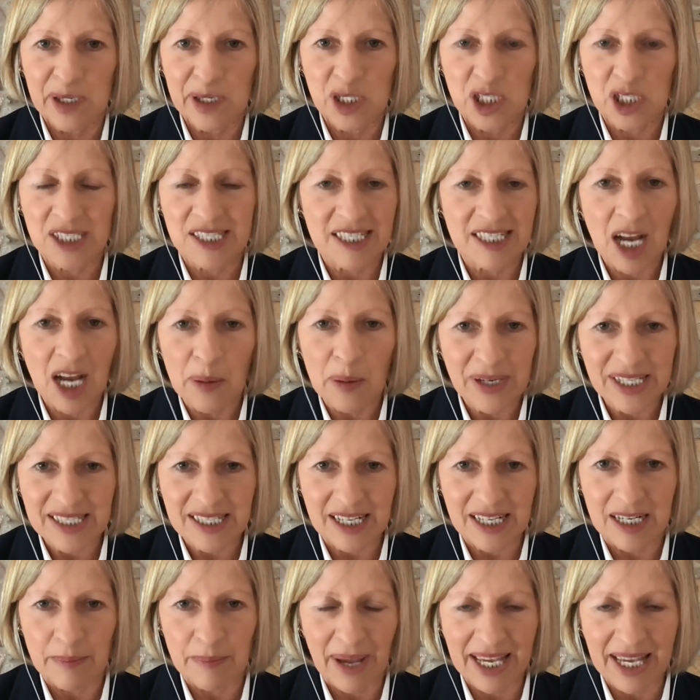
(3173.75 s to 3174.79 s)
You just know it's
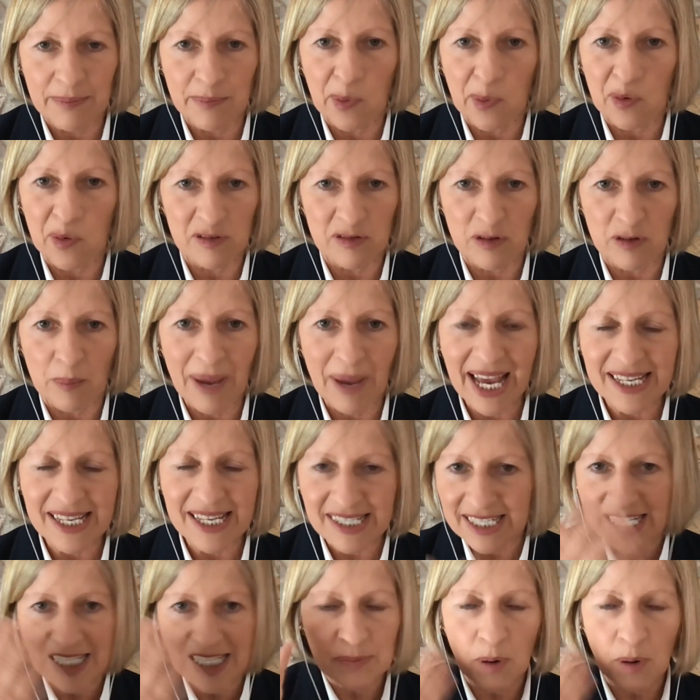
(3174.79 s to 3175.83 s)
going to make more of a
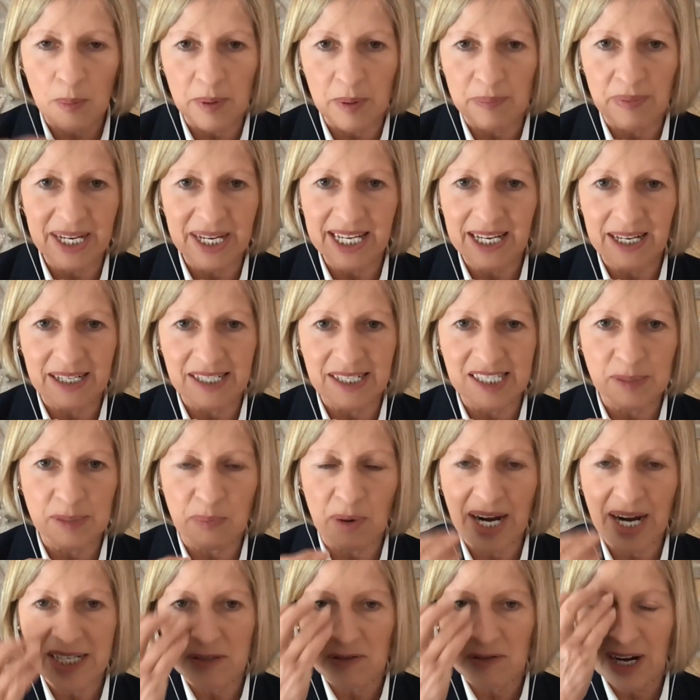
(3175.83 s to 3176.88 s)
mess, and it's probably going to
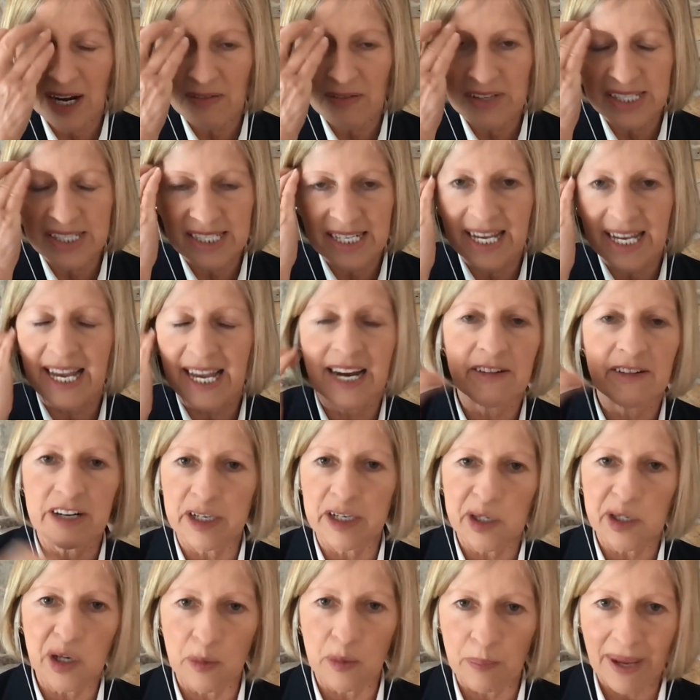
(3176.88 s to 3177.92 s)
spread around the zit area,
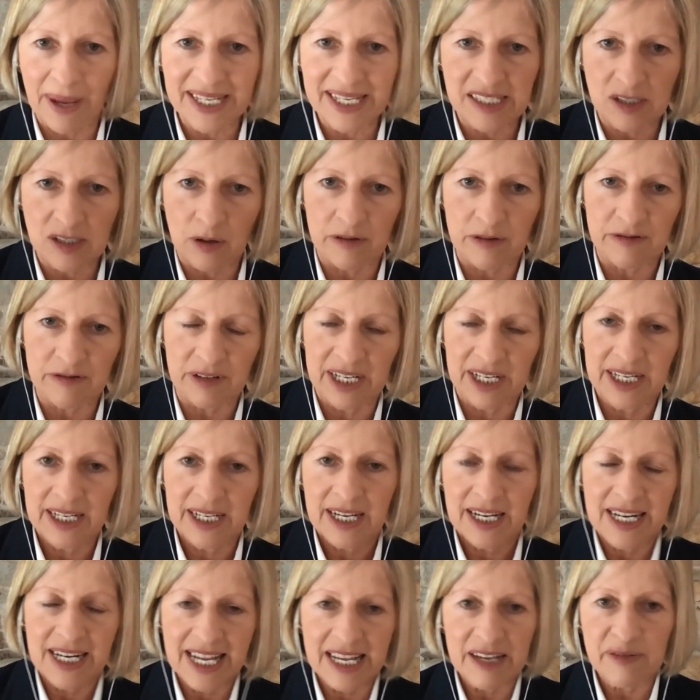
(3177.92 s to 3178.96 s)
and you're best off
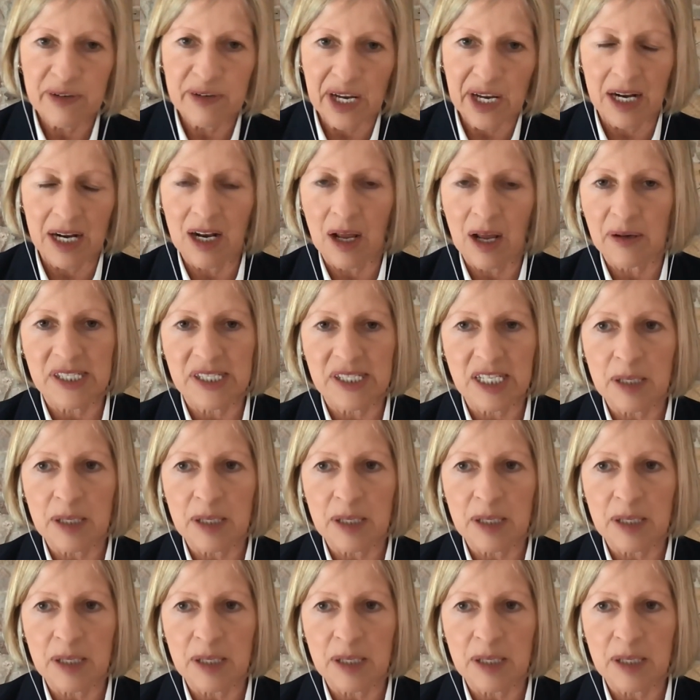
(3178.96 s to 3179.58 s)
leaving it alone.